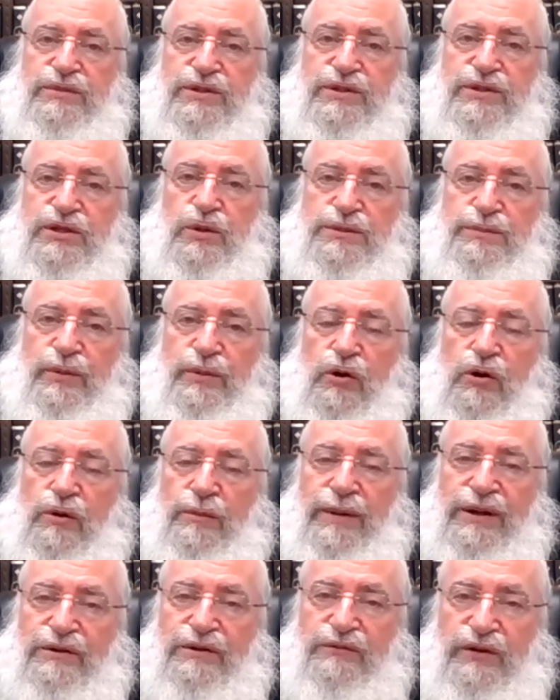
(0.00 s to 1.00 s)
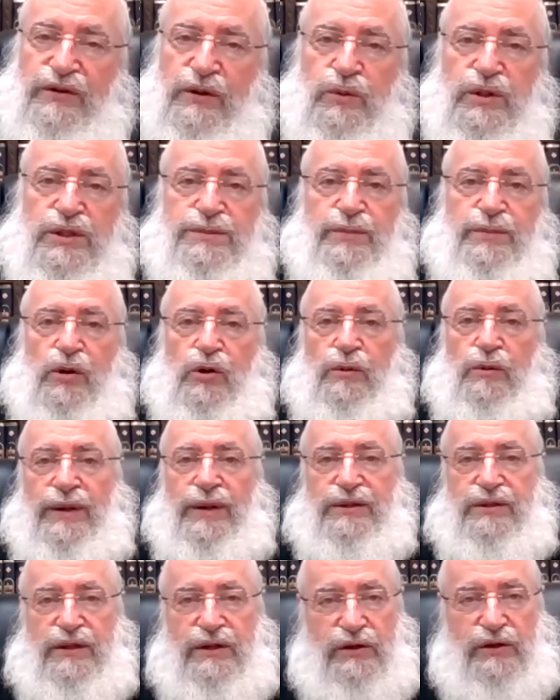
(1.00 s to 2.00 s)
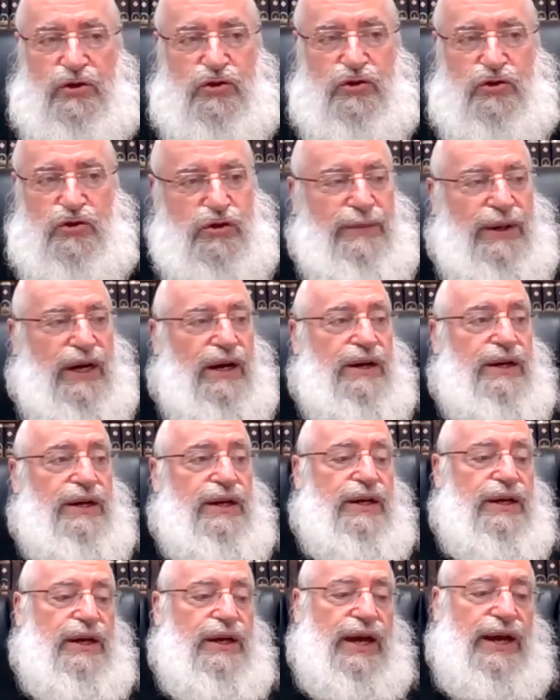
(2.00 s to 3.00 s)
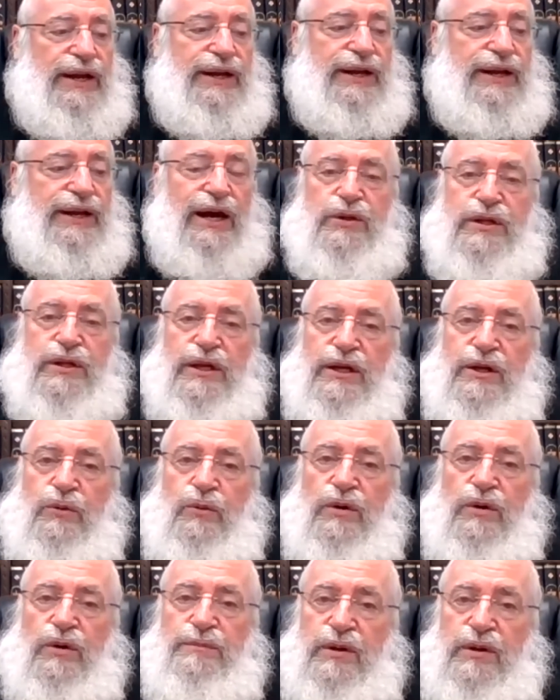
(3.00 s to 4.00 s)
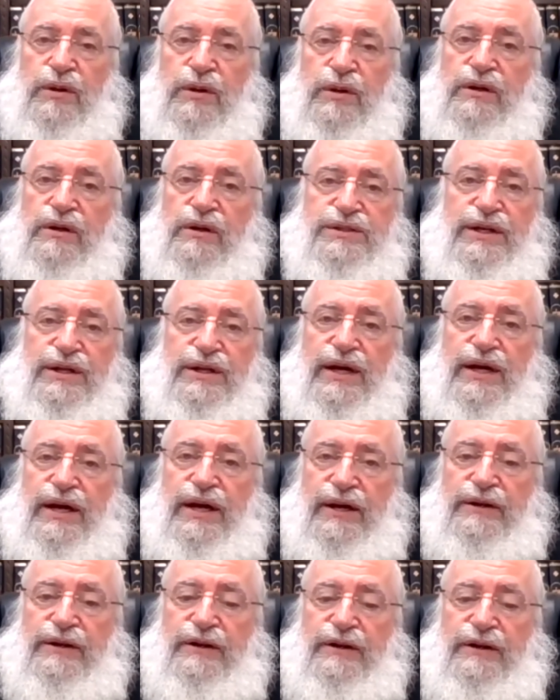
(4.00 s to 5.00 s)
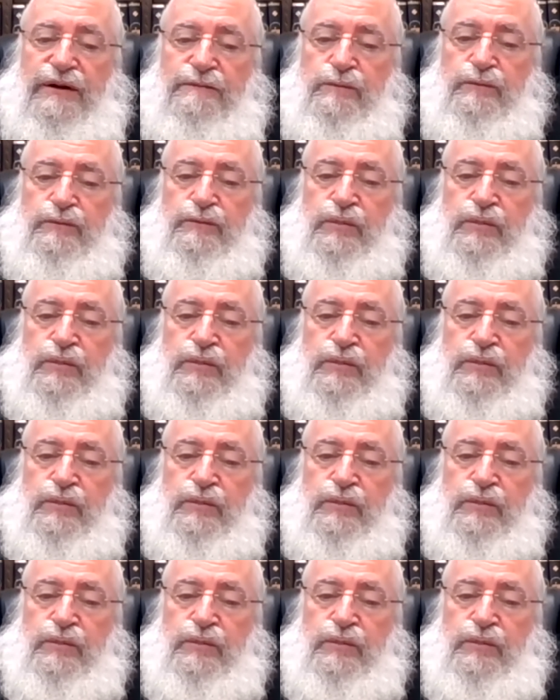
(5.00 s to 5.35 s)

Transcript: So we spoke about tefillah, we spoke about Kriyat Shema, and now we're dealing with Berchus Hanahanan.